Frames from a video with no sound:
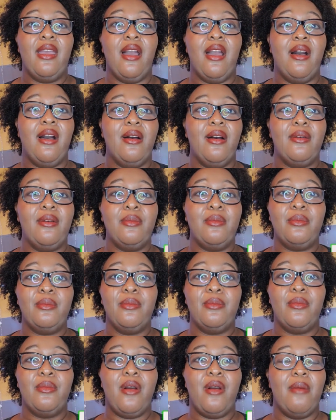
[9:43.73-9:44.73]

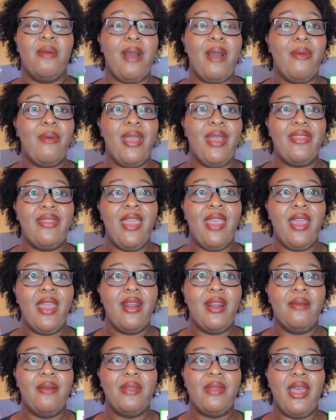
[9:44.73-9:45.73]
on my way there,
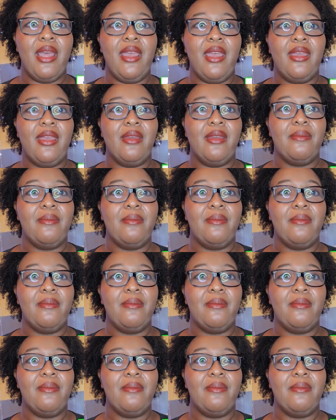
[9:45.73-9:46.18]
and I'm like,